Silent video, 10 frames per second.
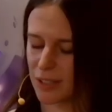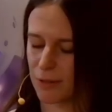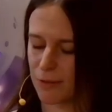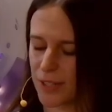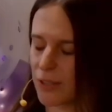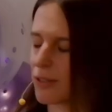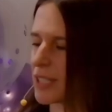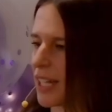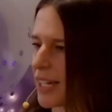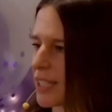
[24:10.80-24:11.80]

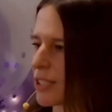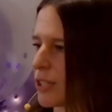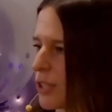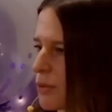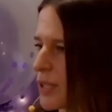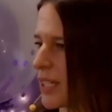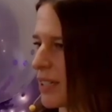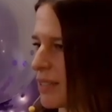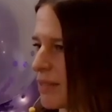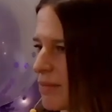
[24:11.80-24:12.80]
feels like it's
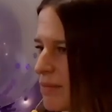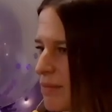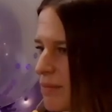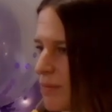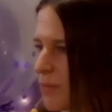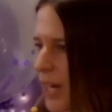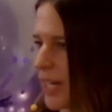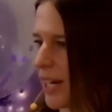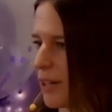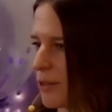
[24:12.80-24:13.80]
closing
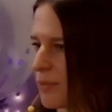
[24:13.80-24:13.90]
right now?